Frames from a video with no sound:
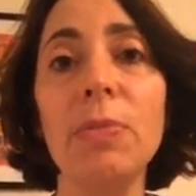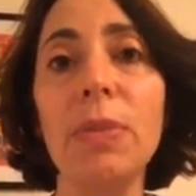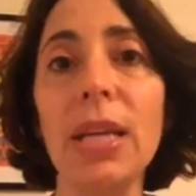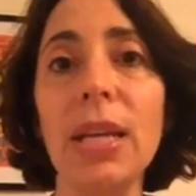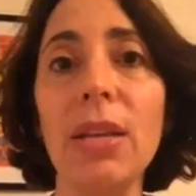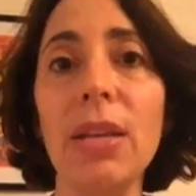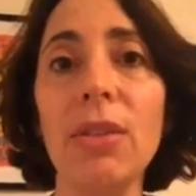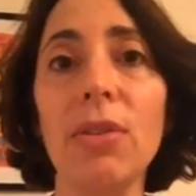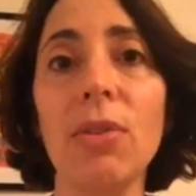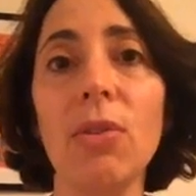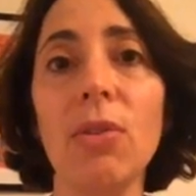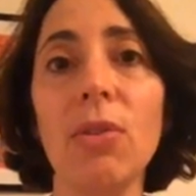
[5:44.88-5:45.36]
to
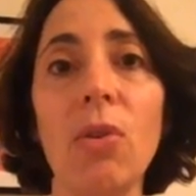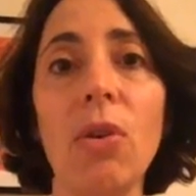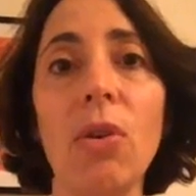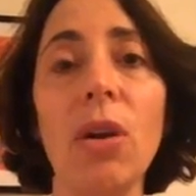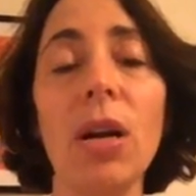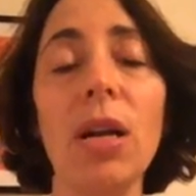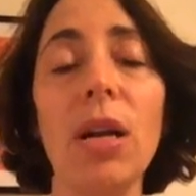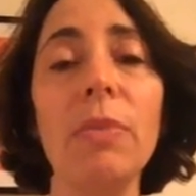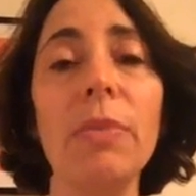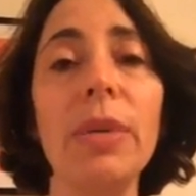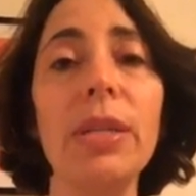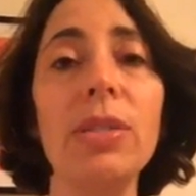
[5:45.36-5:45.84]
be either
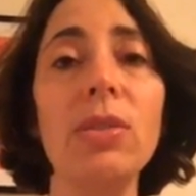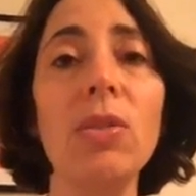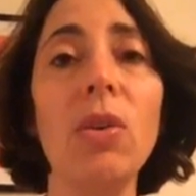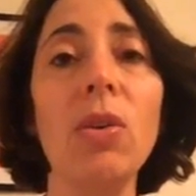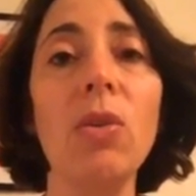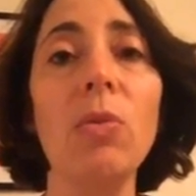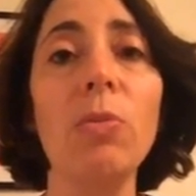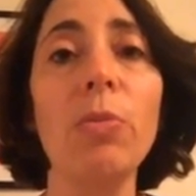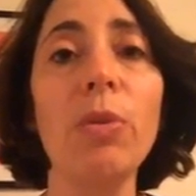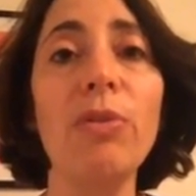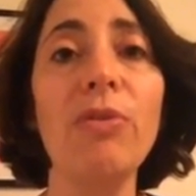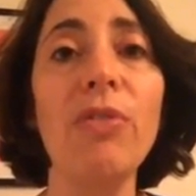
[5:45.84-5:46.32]
or, and we
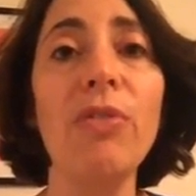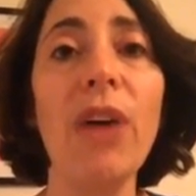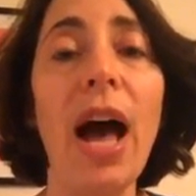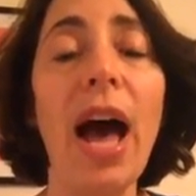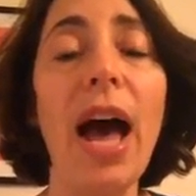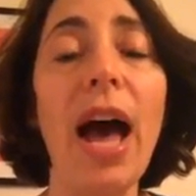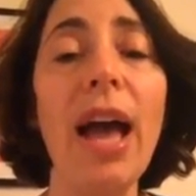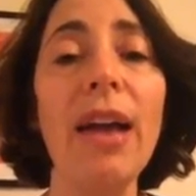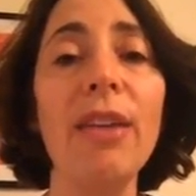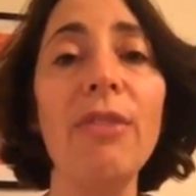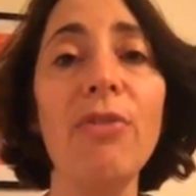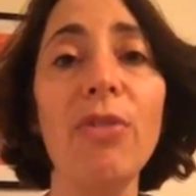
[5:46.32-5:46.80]
don't
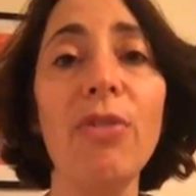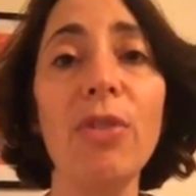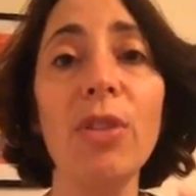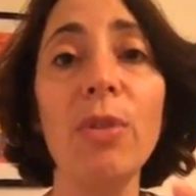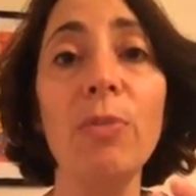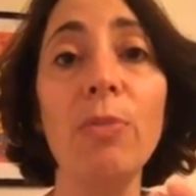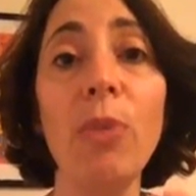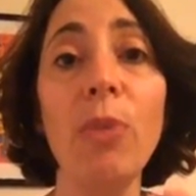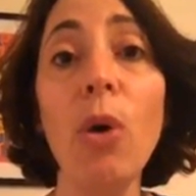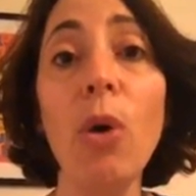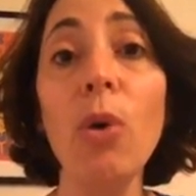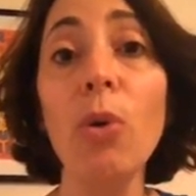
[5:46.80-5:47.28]
provide for
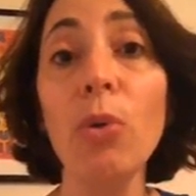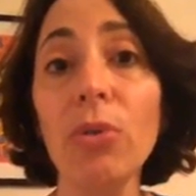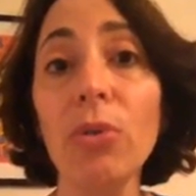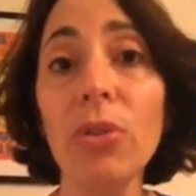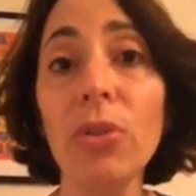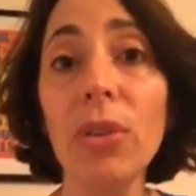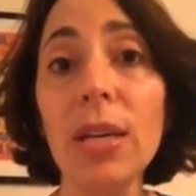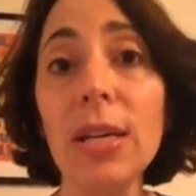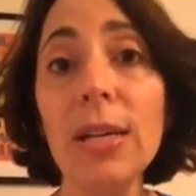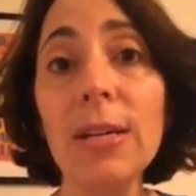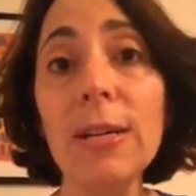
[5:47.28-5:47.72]
the both.